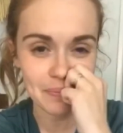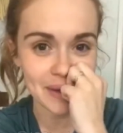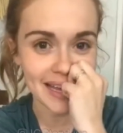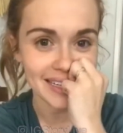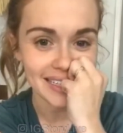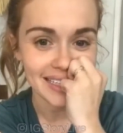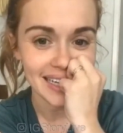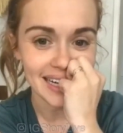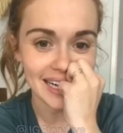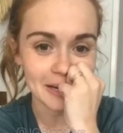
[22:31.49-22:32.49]
But
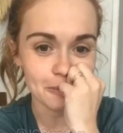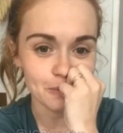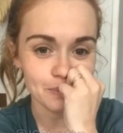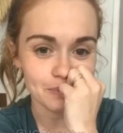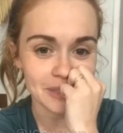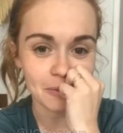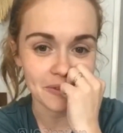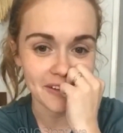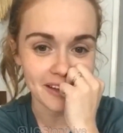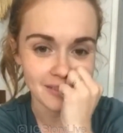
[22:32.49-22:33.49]
that'd be
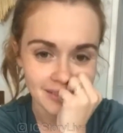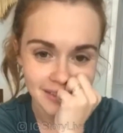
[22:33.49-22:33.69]
fun.